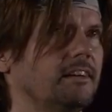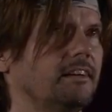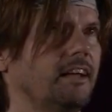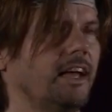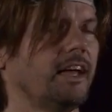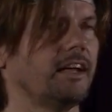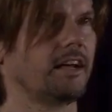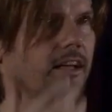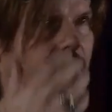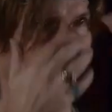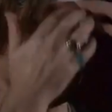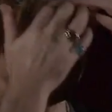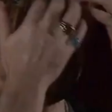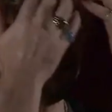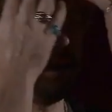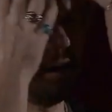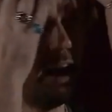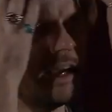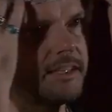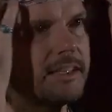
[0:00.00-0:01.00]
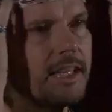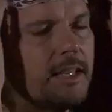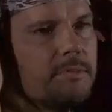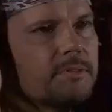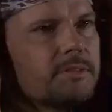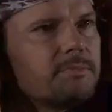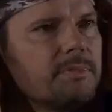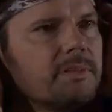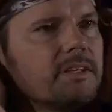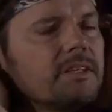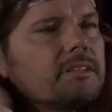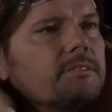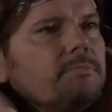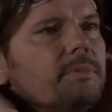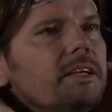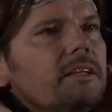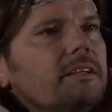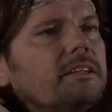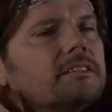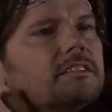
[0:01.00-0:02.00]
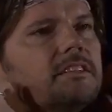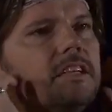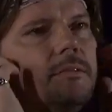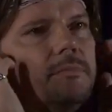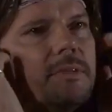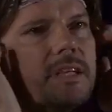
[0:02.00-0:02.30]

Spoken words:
And I keep speaking this theme